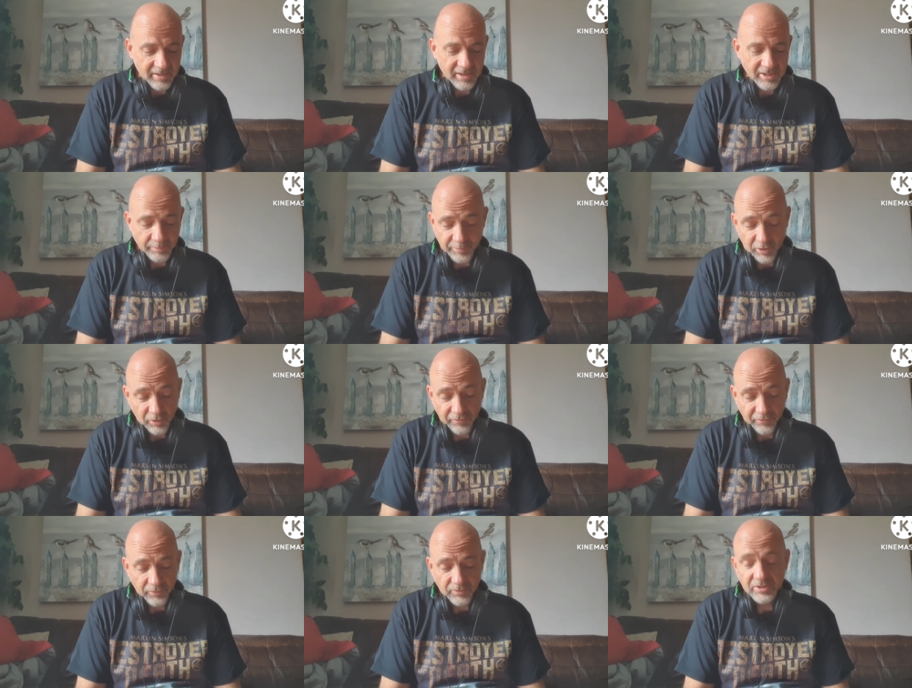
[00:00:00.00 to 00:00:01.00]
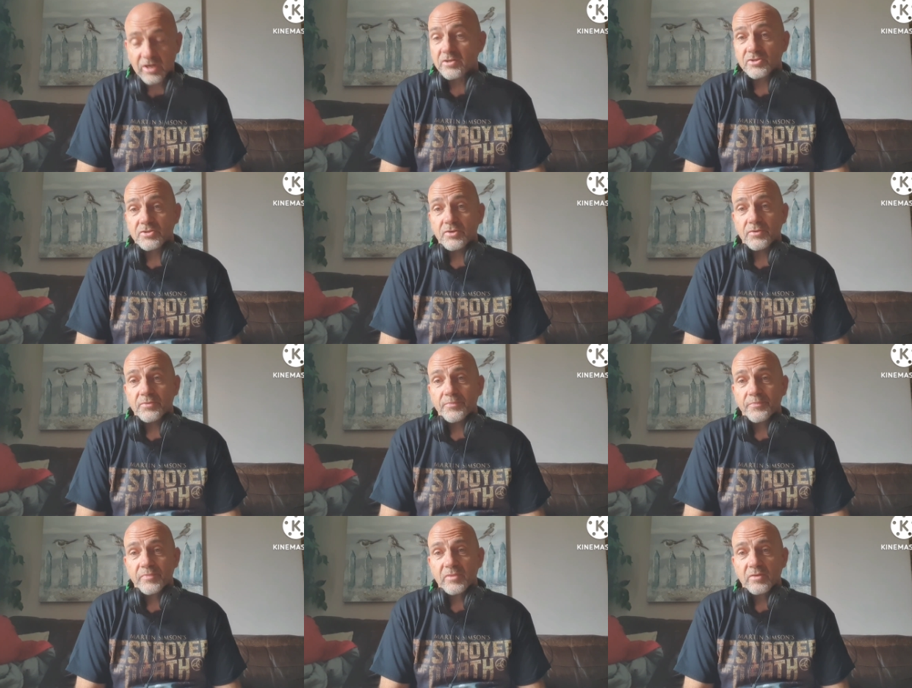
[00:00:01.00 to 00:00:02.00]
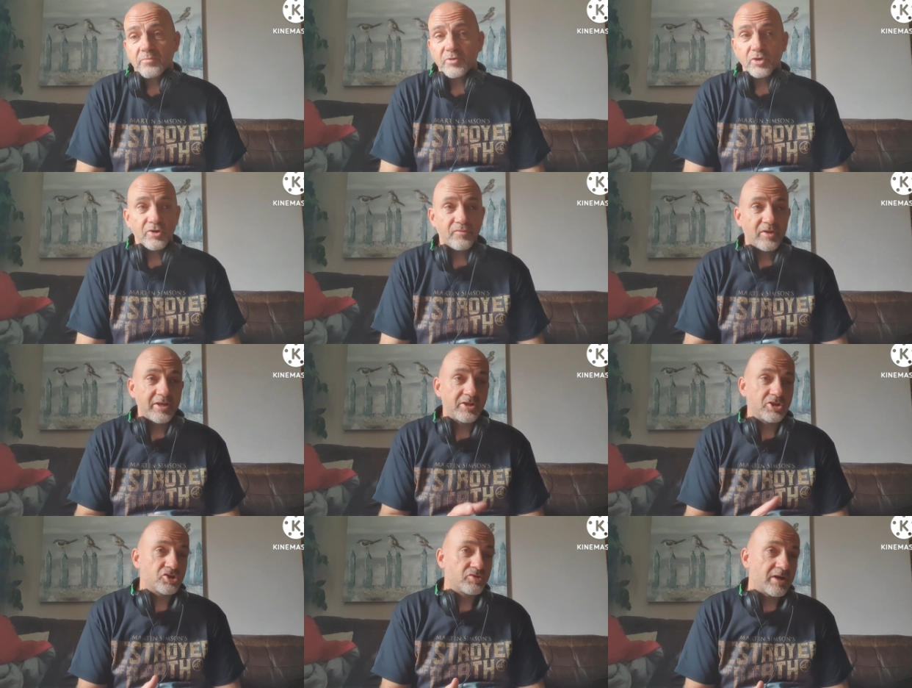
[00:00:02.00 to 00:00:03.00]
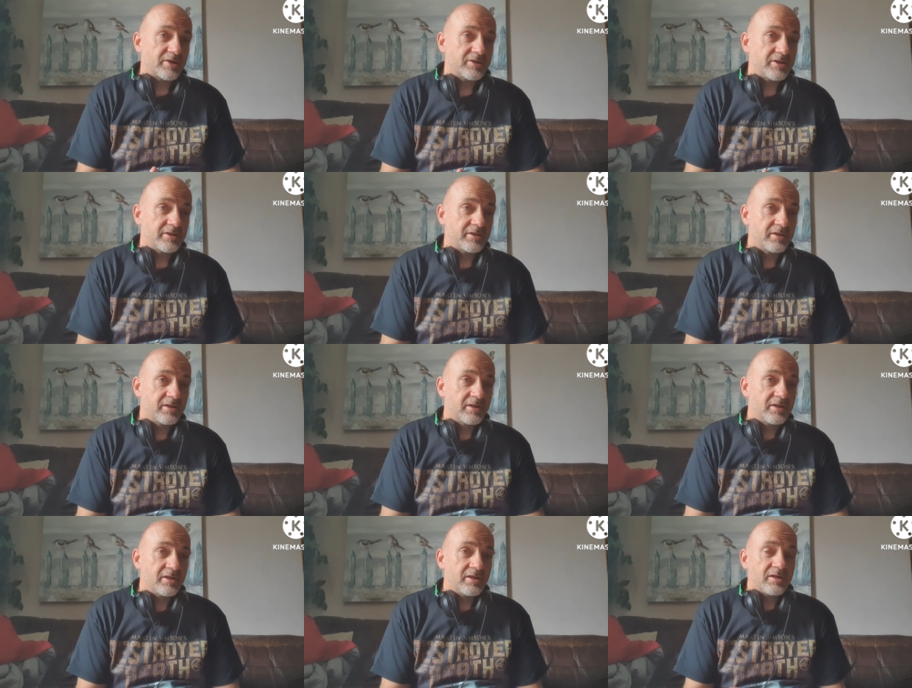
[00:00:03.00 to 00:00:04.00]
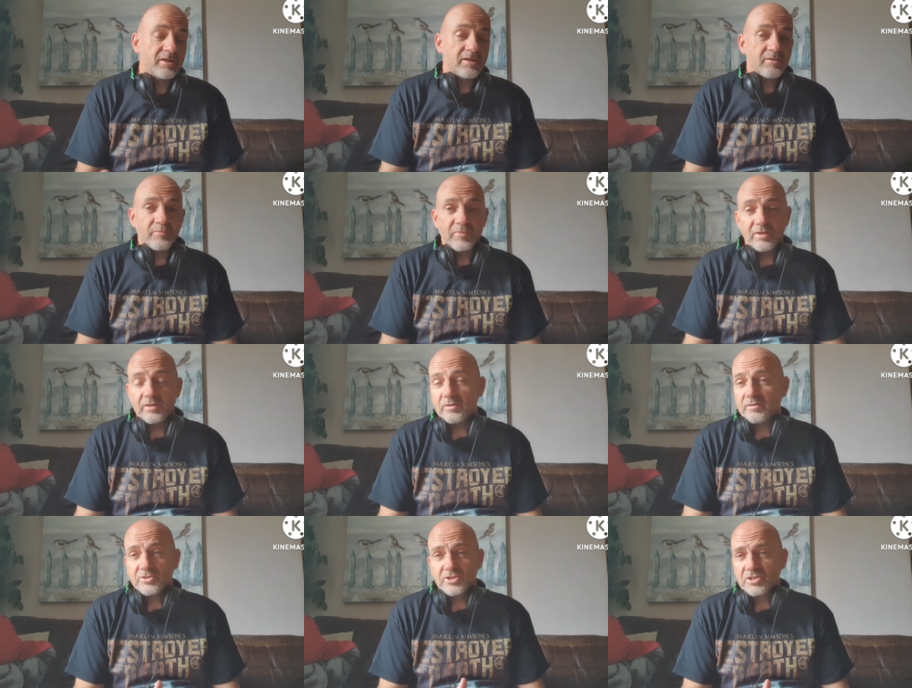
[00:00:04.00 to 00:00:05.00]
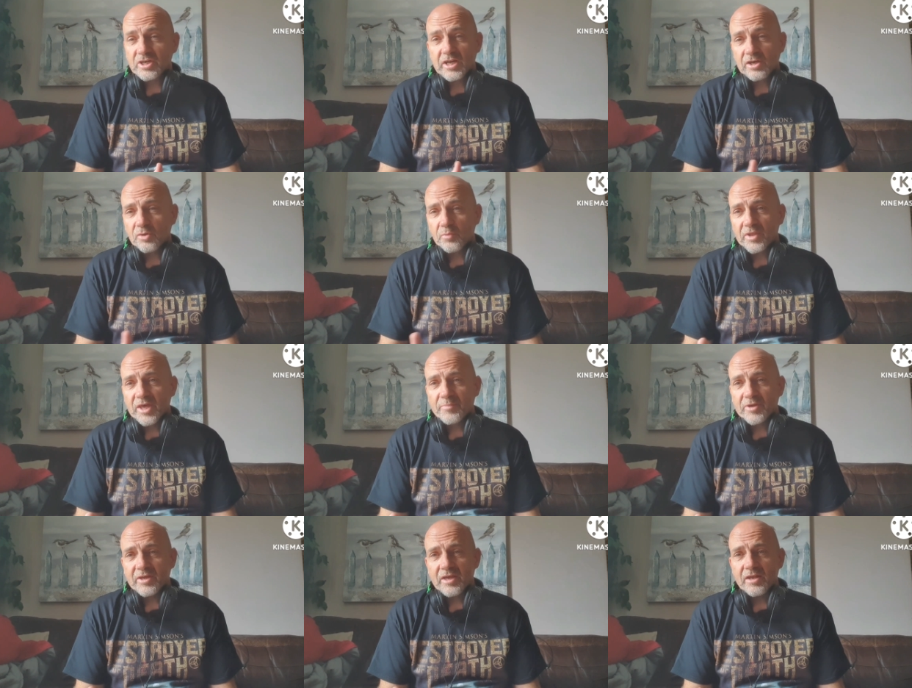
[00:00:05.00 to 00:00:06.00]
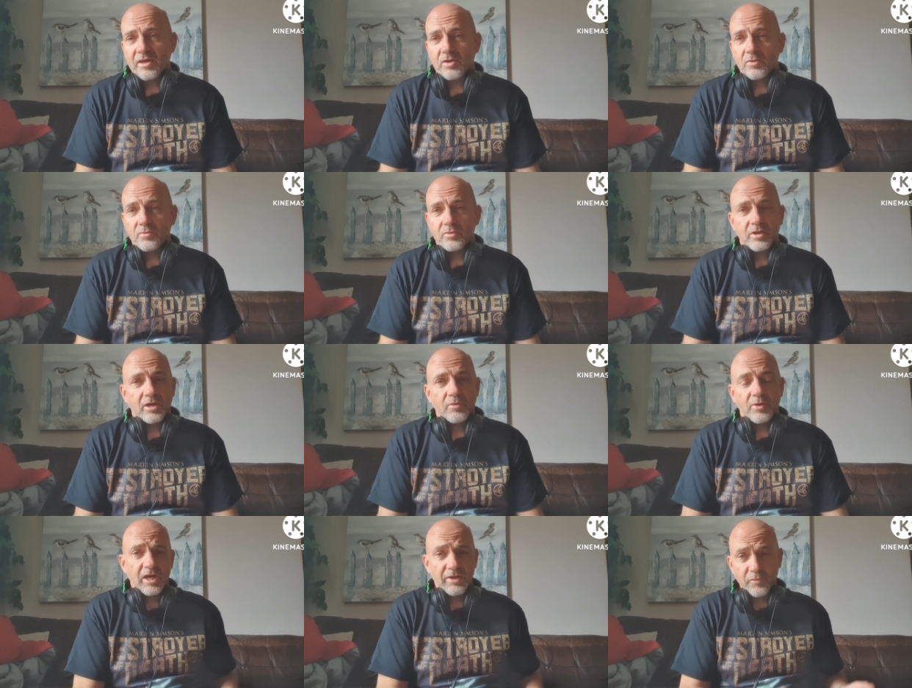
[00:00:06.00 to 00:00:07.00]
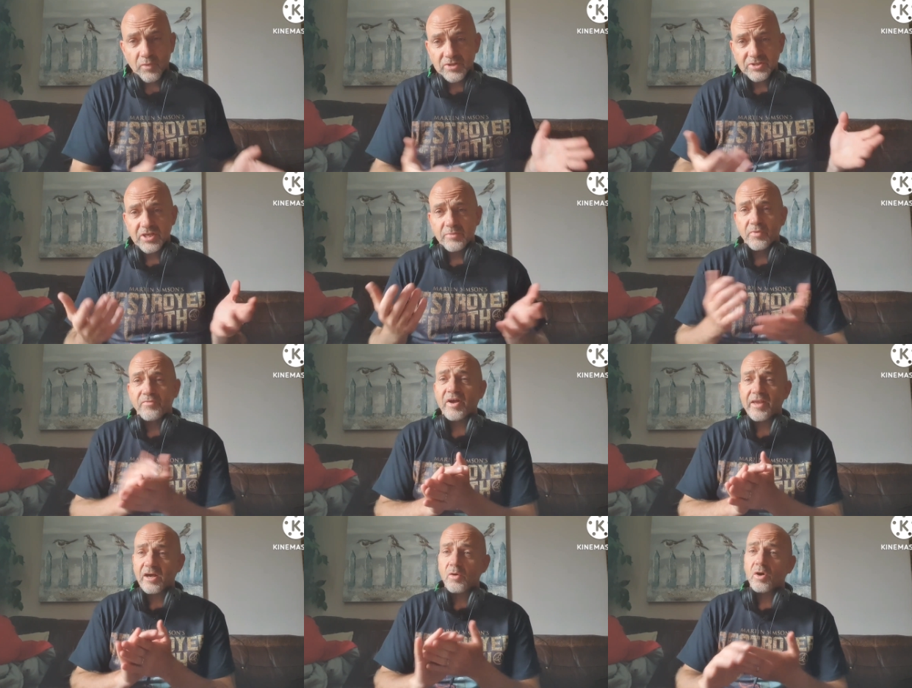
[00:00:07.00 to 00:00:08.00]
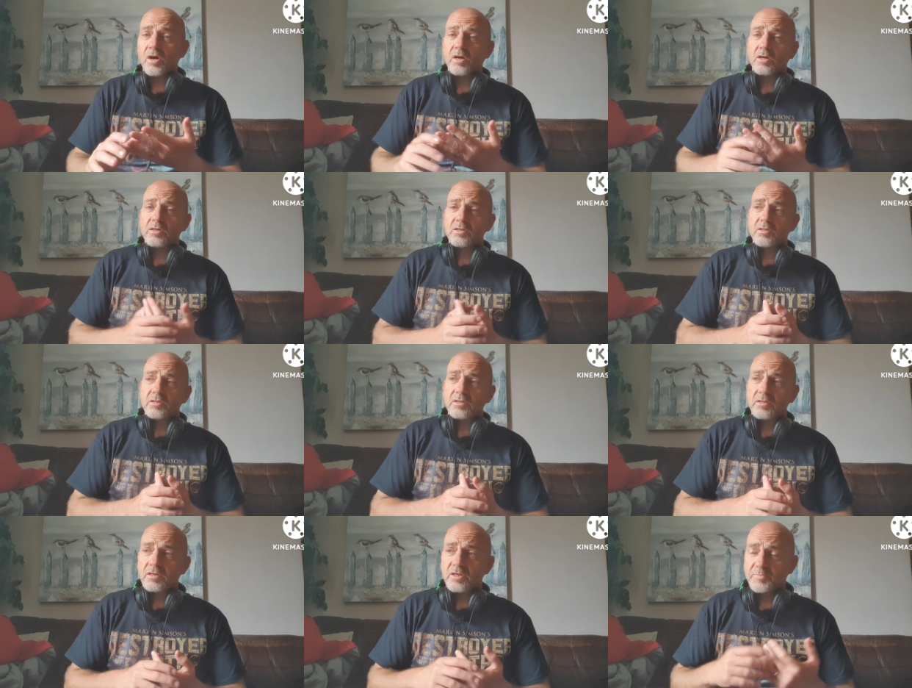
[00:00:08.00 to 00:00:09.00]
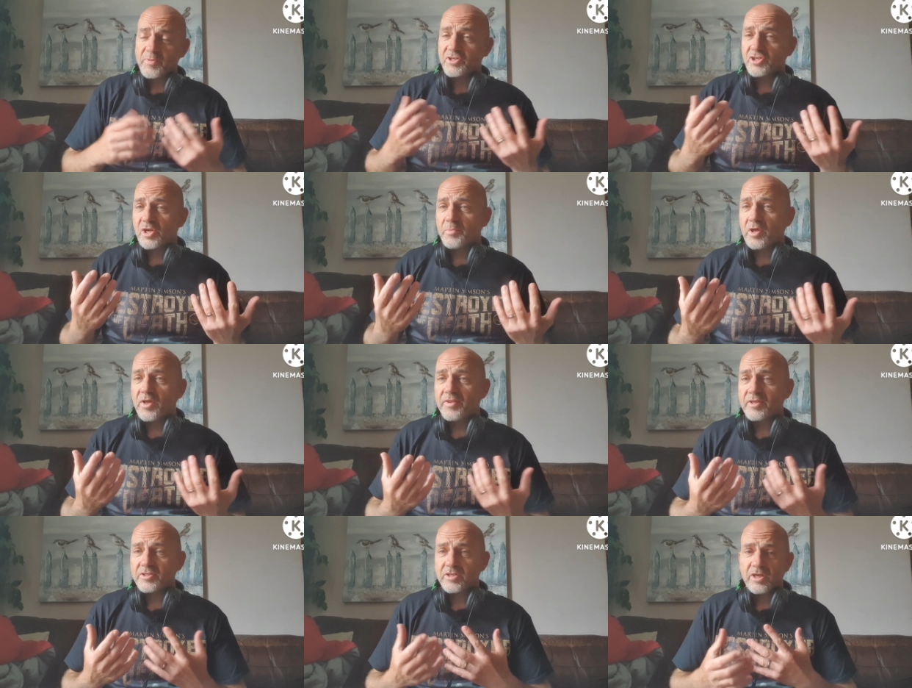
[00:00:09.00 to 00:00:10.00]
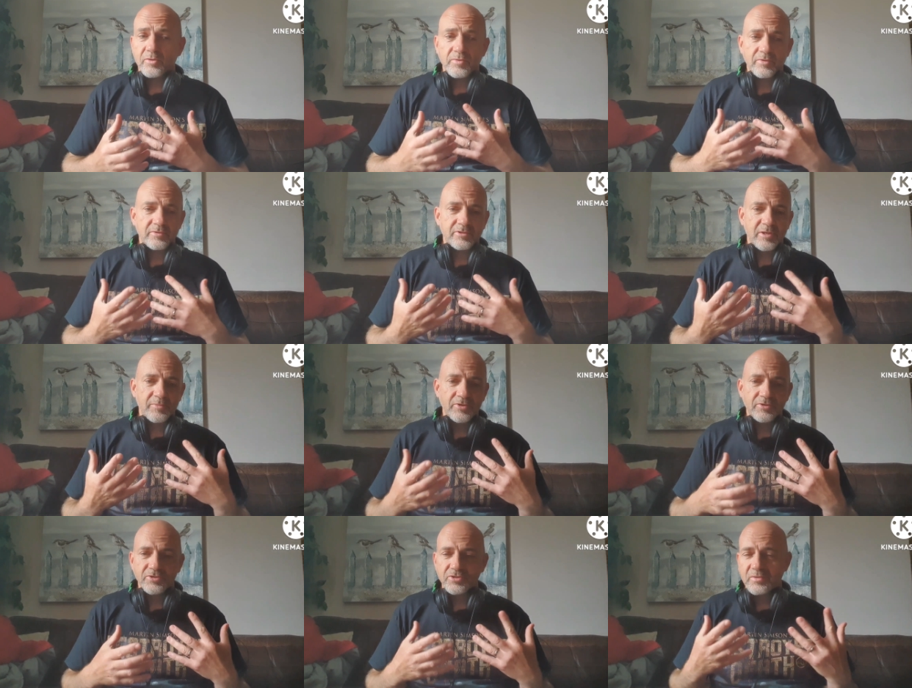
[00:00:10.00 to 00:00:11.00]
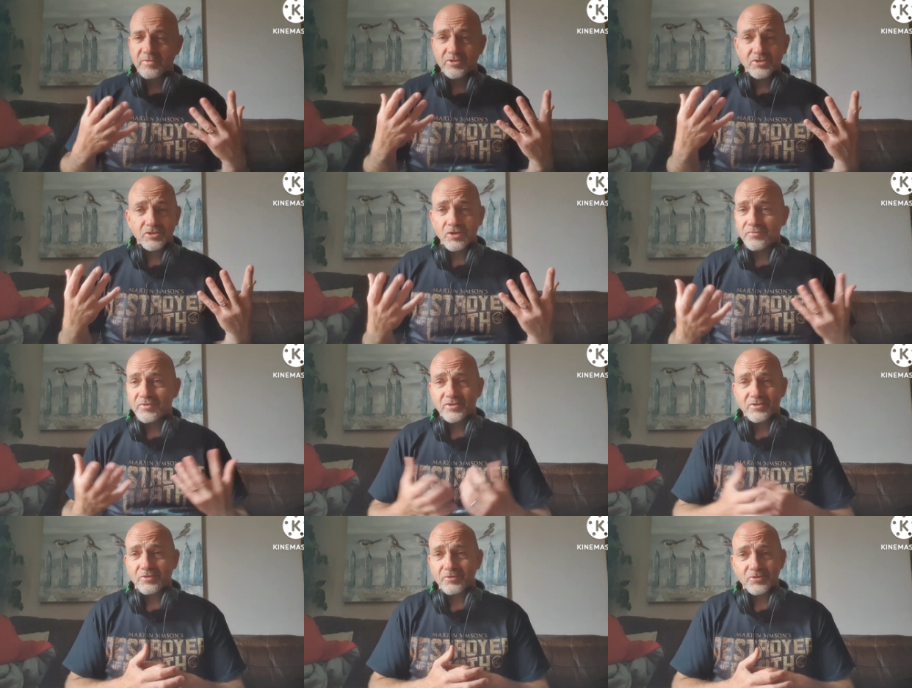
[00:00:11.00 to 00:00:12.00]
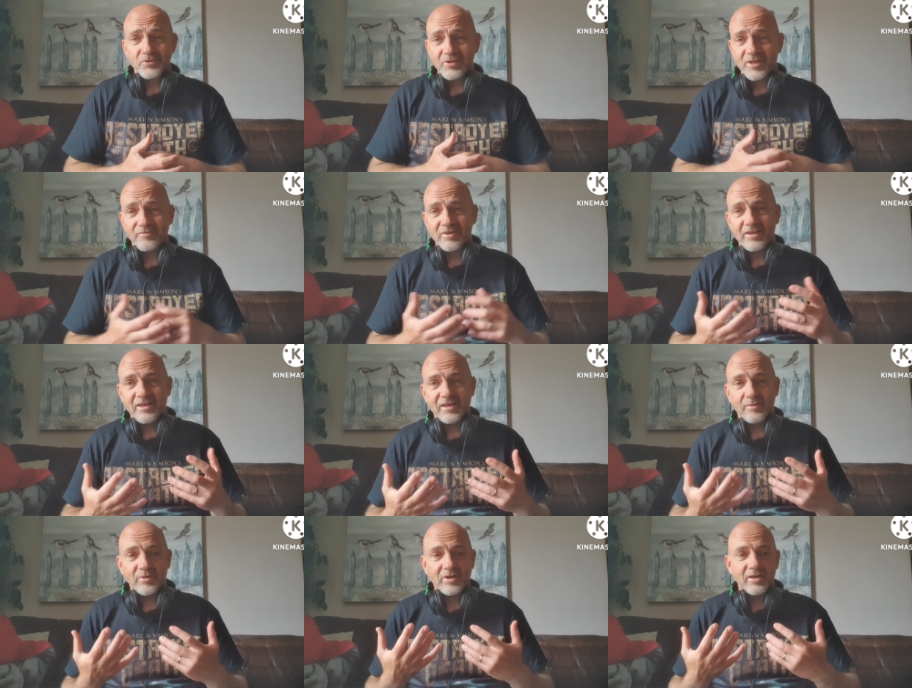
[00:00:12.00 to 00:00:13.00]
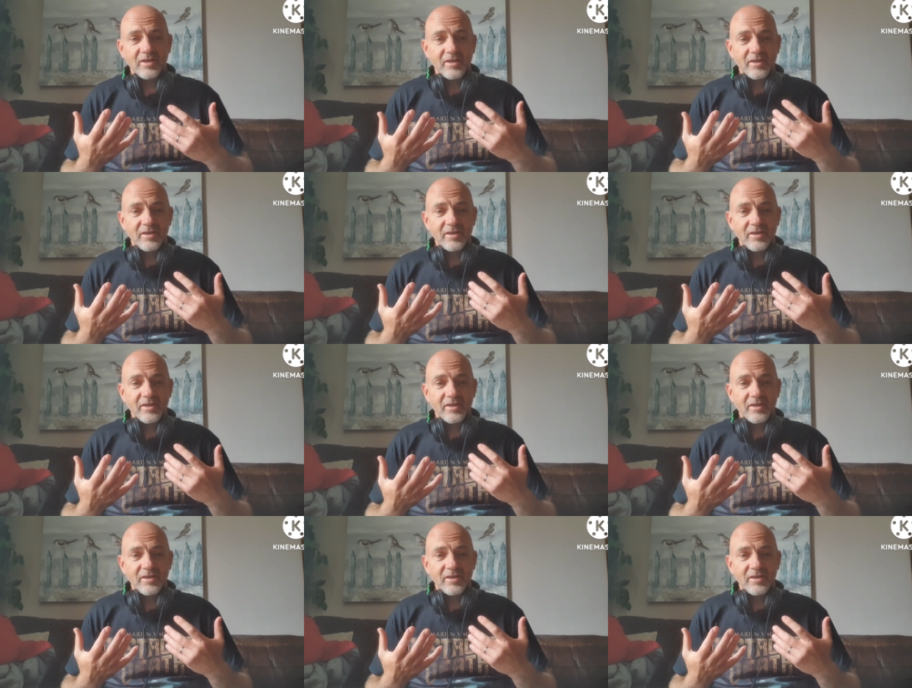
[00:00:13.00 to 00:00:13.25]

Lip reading: It's a beautiful sung song. Beautifully constructed. Just going along with that piano, you know, and I've always said with AOR, especially I'm like this, you know, in some of the softest songs you could ever hear, but